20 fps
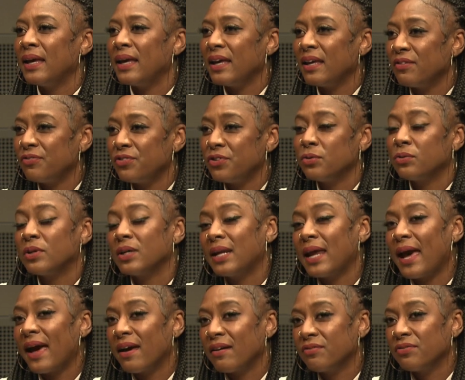If you could
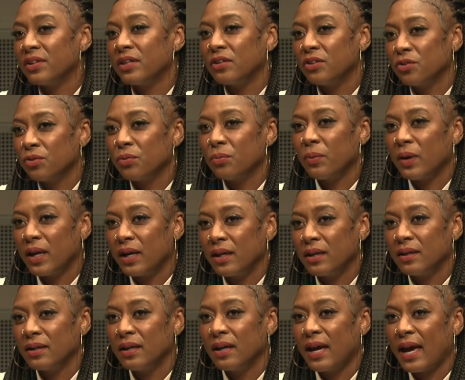have it your
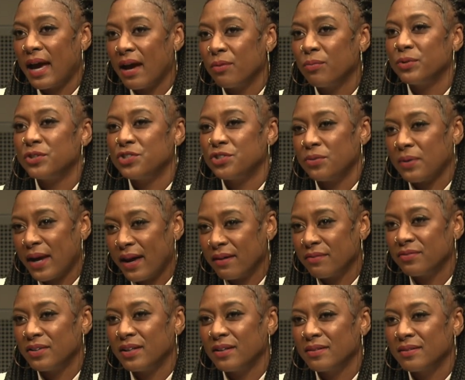way, how would you
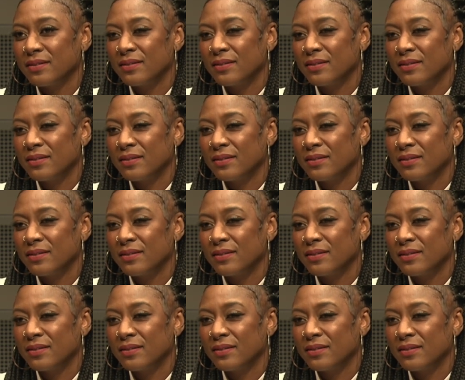have it?